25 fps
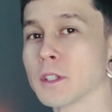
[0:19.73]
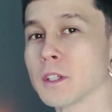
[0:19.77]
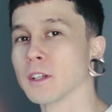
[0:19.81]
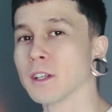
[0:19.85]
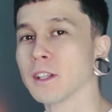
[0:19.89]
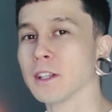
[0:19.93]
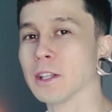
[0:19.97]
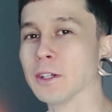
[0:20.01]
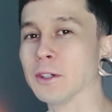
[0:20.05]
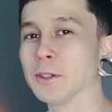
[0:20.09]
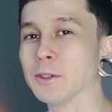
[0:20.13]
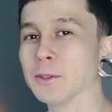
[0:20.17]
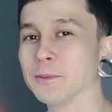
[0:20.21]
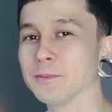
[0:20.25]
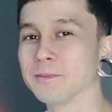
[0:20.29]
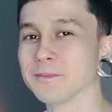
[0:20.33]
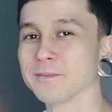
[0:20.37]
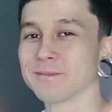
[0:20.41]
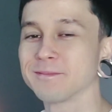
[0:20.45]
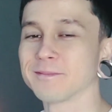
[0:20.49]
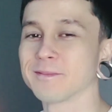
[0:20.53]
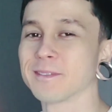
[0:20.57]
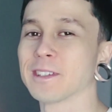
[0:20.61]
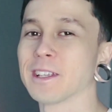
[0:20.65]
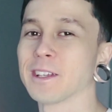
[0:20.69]
Hello,
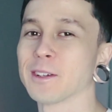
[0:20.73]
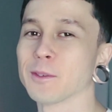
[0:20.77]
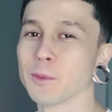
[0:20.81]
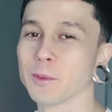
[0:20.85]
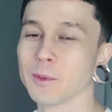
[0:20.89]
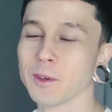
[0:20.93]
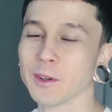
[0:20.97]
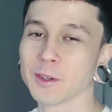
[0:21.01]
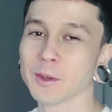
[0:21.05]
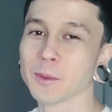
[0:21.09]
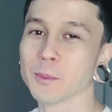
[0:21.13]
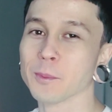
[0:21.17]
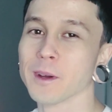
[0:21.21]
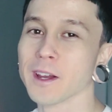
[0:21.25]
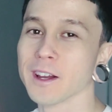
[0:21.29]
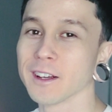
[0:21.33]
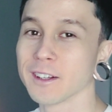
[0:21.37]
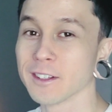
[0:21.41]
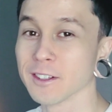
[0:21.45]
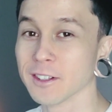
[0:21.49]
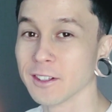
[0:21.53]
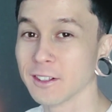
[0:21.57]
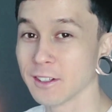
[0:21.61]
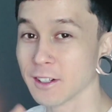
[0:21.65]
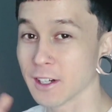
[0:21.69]
welcome back,
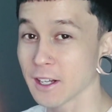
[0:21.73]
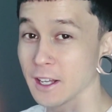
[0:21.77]
y'all.